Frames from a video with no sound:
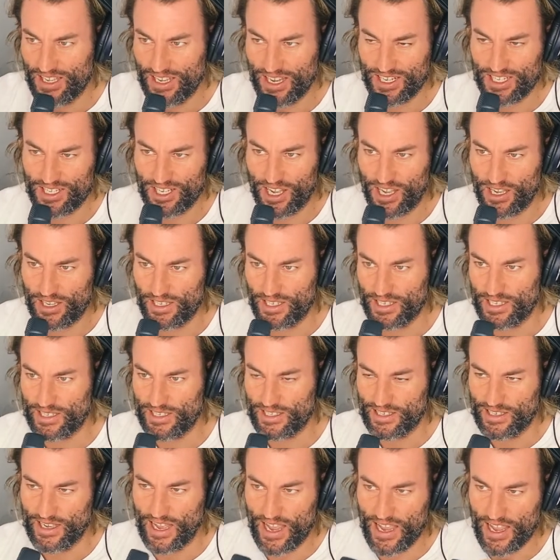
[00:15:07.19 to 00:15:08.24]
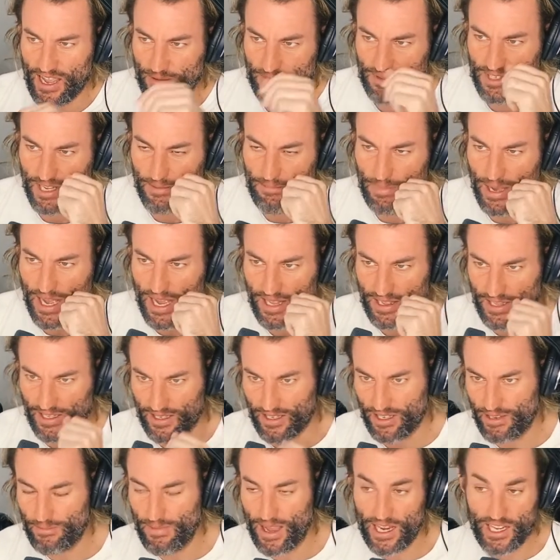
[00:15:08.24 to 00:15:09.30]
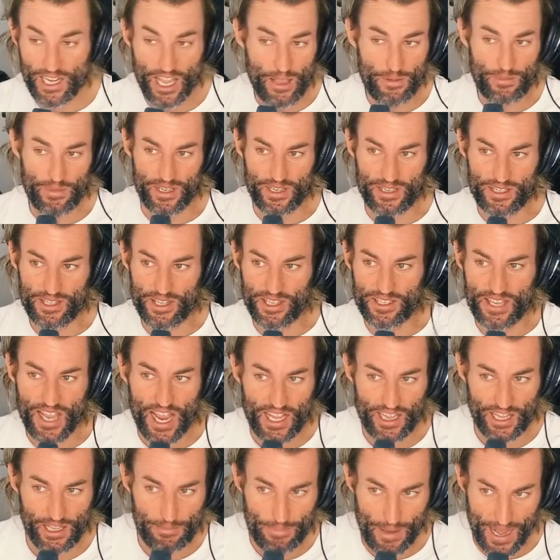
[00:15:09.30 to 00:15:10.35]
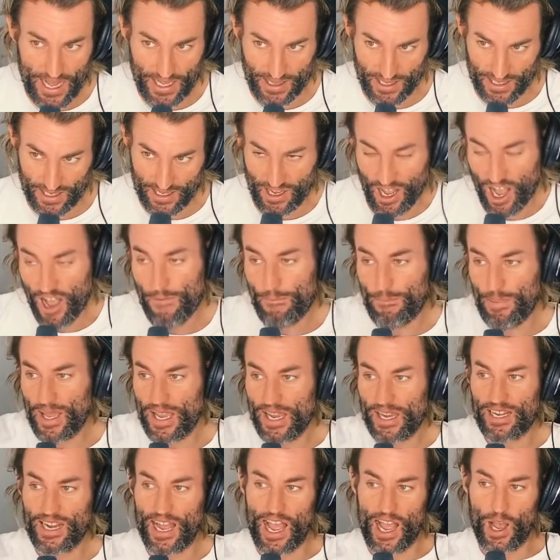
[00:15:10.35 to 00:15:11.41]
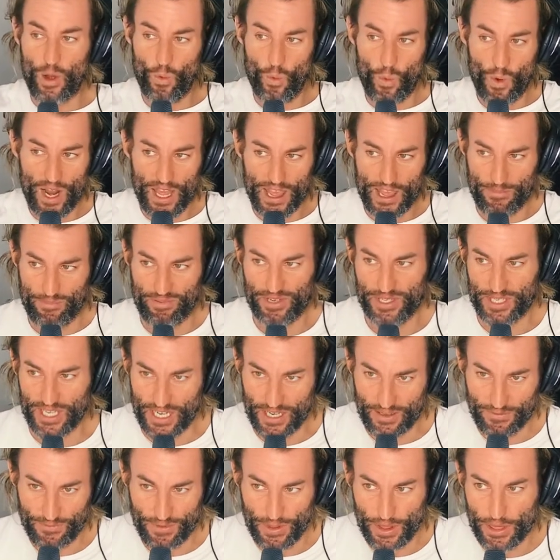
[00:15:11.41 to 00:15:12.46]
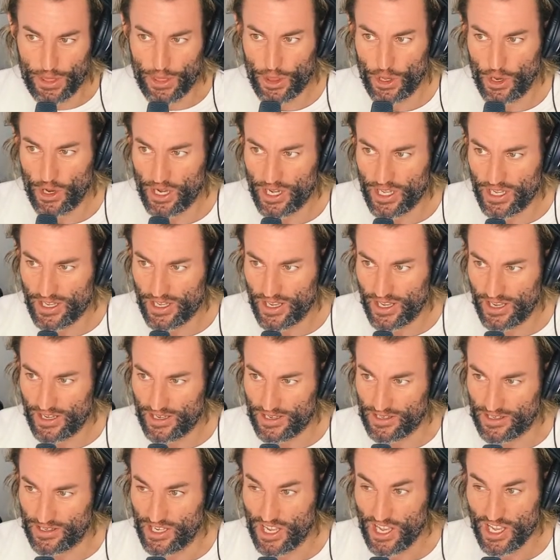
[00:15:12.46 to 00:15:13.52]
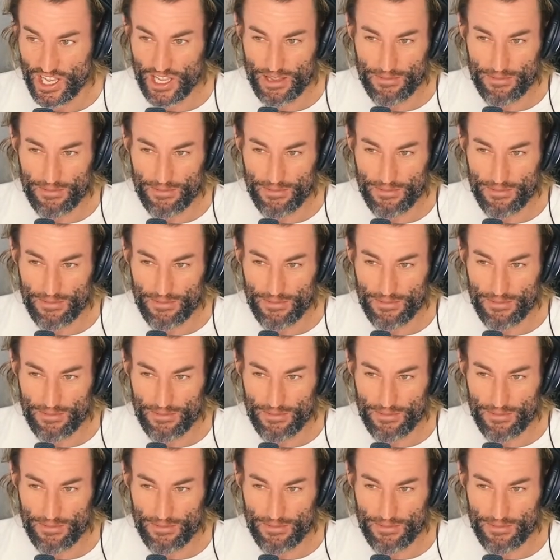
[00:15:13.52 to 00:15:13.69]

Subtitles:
It's like Hey, I'm Tim Bailey. You may know me as the Daily Bailey. I've been a weather presenter for 30 years.